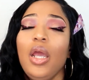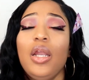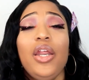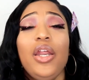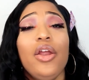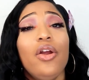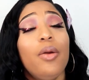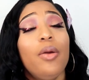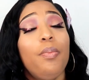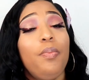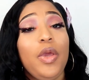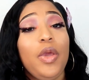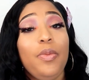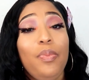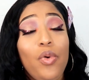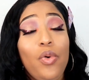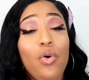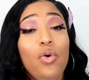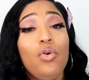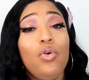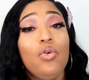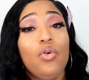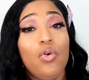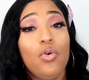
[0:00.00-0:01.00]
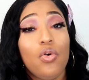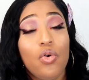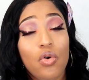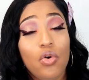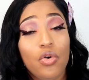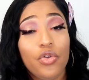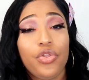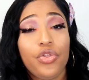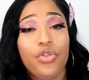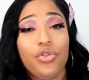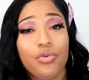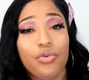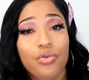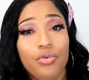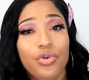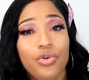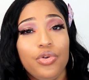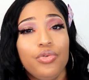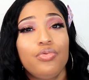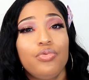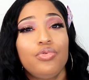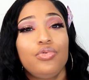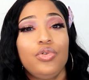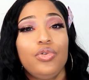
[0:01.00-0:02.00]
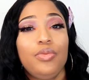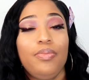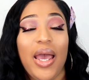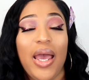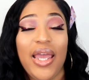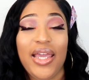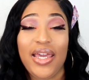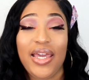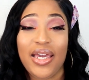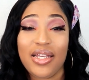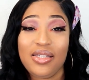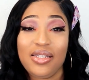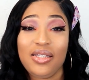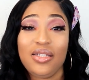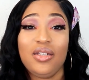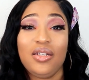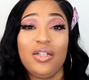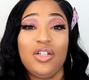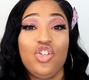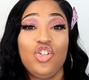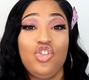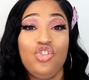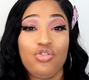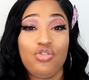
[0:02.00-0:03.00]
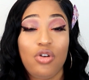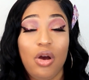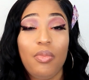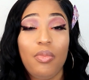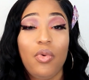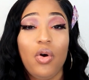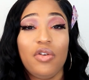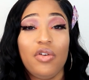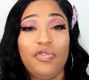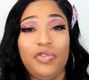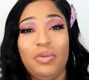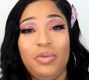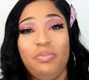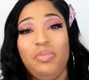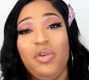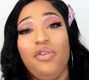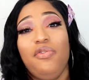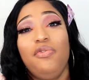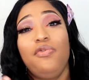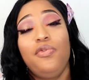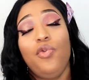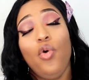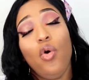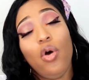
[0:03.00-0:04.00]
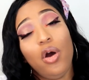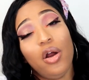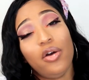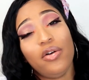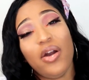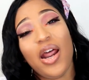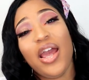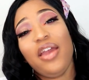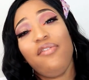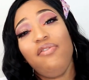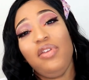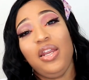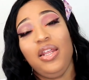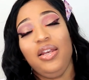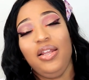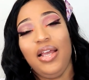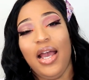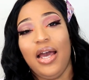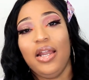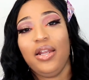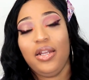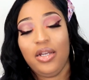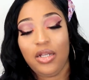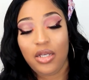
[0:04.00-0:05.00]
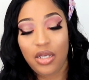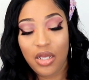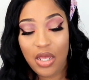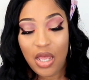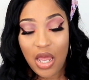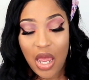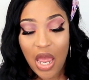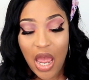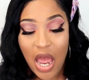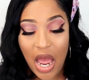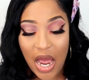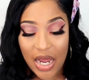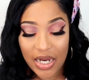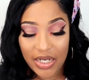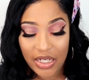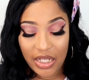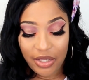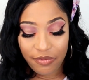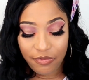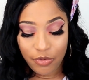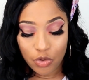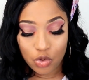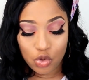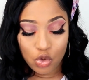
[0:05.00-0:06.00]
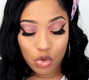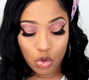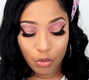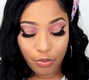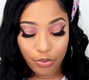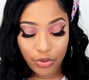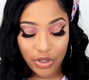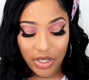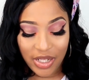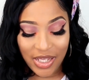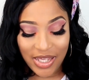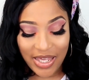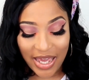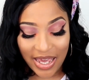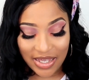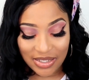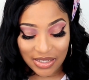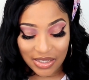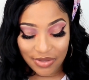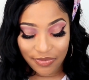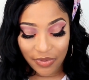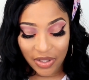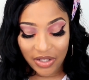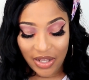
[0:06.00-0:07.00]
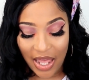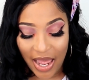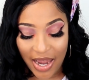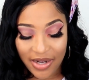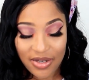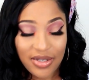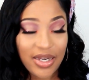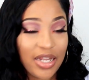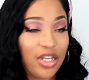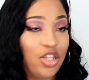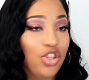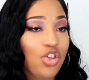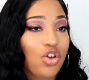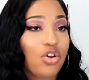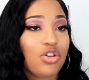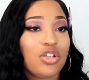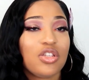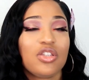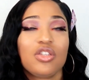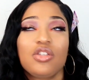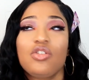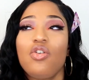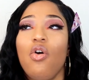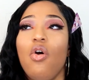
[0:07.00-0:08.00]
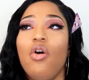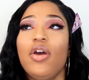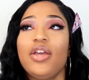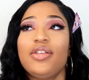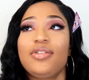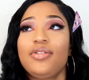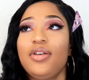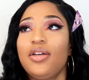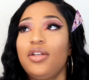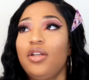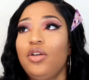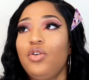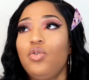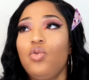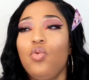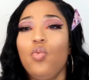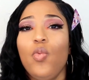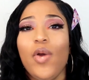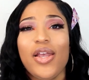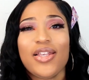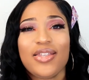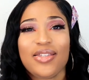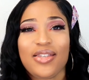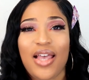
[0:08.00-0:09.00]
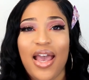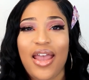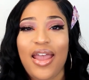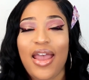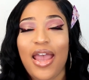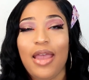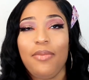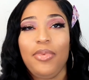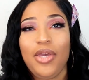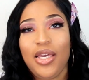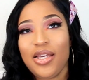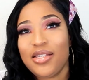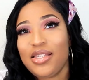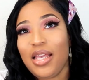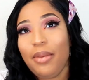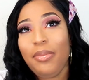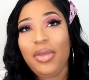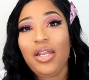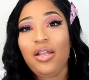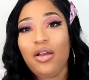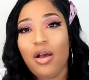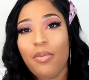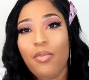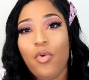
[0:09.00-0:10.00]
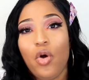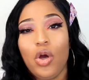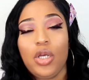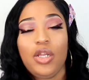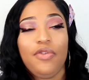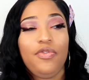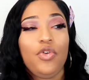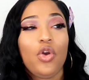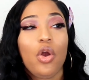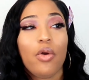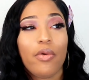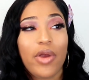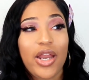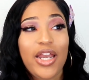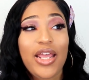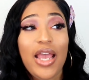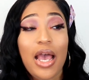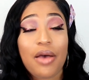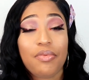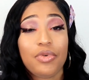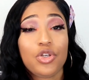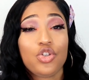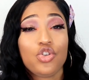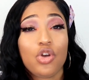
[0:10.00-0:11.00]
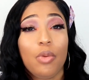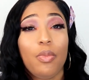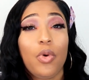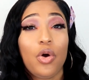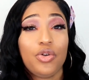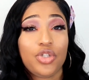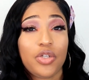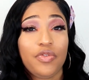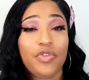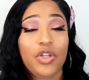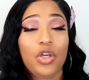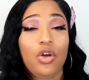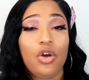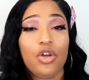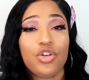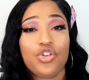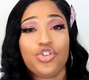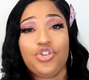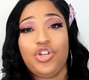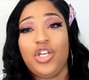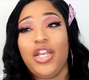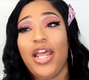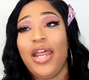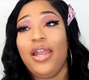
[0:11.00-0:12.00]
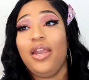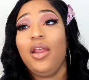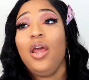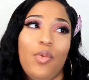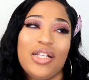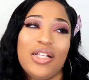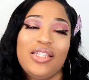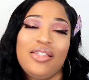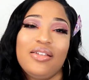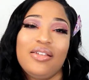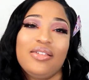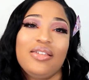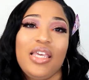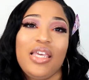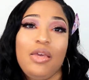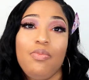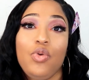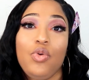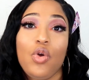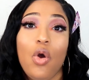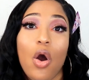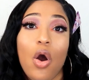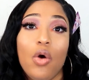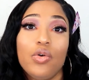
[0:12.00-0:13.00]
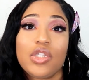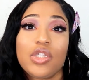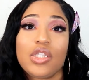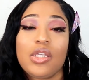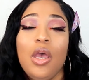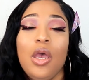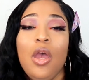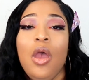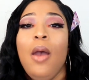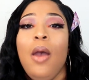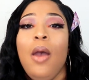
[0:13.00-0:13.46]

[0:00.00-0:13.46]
There are people who go through the route by getting a job offer before arriving in Canada, and if you do put yes for that, then your score is gonna go way sky high, because come on, if you already have a job out of the country, then what sense keep you out?